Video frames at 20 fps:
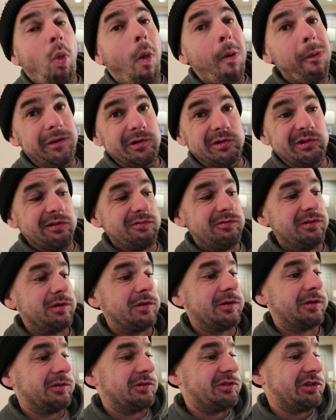we're definitely
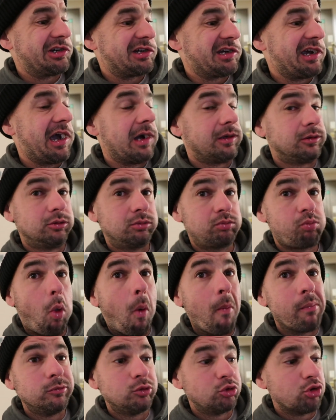going to check out.
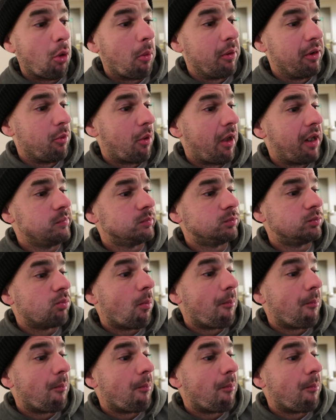So anyway,